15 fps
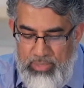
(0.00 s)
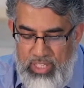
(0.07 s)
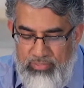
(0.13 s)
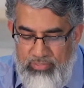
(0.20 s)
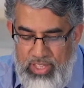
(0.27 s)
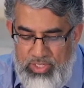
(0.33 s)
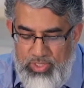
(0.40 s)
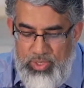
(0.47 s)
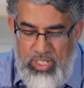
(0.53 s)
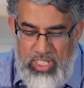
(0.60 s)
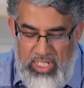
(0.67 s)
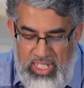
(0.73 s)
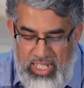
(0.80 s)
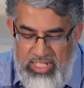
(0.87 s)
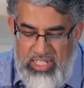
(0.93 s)
Eventually,
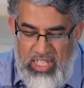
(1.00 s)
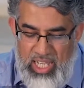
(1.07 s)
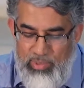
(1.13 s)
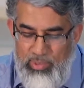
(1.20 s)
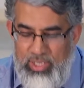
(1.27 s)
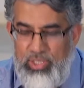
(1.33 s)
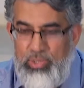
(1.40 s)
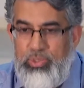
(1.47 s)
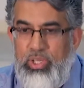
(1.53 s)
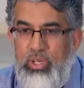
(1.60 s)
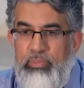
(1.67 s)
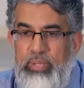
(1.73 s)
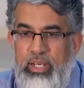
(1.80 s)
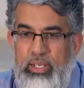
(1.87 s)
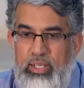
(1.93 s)
later, I will do
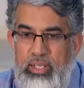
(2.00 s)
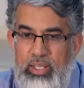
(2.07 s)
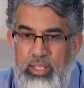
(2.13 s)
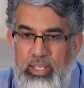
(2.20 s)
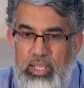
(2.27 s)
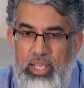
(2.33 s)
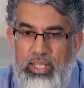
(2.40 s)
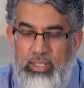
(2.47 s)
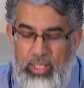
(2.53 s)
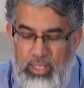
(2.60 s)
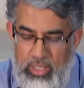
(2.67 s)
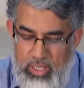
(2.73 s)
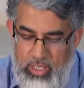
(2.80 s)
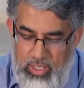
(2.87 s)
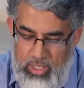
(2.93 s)
tawbah and
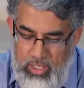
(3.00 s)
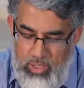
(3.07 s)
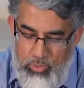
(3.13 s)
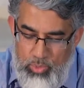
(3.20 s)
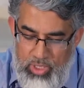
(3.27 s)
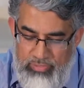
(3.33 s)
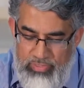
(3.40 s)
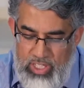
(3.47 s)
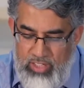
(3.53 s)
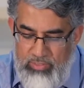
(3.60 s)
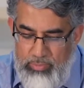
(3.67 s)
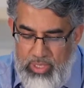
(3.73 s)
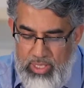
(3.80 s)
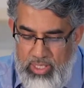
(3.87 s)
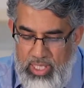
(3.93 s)
Allah will forgive
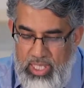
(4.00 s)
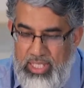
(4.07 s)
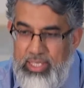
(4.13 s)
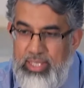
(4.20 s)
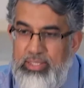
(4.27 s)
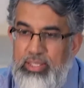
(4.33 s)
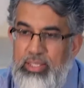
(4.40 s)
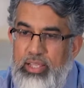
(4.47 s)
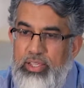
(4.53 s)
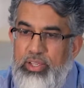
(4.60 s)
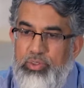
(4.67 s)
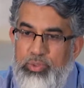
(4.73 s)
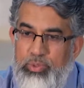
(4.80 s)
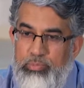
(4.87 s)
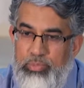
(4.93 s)
me. There's another
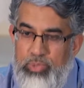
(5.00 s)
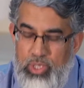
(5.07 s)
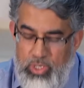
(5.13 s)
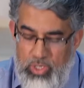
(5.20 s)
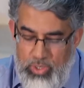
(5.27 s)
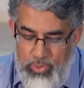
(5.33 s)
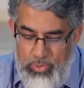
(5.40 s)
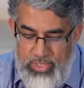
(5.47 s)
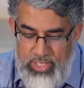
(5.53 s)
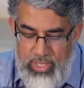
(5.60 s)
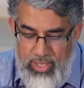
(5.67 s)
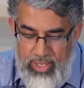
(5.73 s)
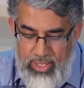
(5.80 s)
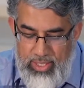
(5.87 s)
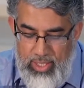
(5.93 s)
group who
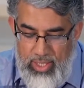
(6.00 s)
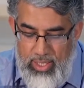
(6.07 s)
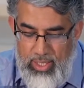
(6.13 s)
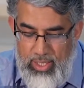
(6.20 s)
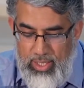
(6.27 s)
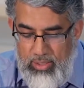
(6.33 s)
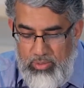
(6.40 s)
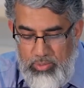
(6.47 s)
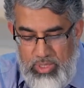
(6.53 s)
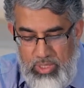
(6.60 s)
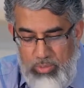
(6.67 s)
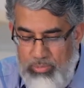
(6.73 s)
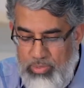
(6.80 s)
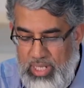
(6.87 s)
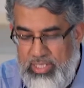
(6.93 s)
say, we
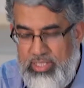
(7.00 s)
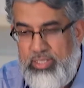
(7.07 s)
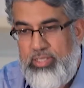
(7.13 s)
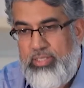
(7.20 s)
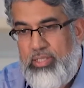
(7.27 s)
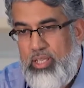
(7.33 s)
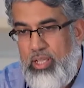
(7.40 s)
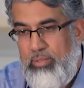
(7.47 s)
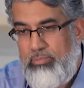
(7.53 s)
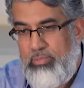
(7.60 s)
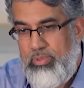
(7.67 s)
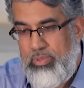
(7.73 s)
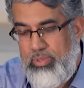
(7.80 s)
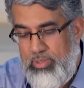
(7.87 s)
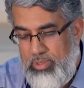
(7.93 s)
don't practice Islam,
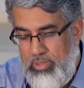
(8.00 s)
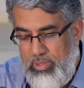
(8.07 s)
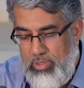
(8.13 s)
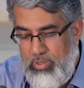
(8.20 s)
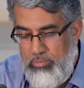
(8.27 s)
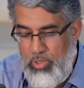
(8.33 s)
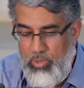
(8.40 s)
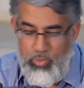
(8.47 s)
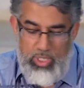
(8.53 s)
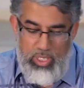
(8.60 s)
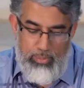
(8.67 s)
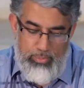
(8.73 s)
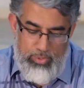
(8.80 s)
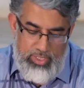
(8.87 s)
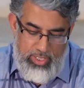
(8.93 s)
but we
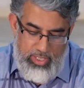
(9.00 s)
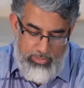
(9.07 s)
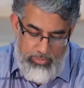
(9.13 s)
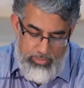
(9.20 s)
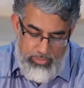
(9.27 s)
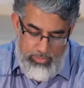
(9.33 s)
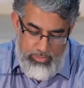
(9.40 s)
are Muslim.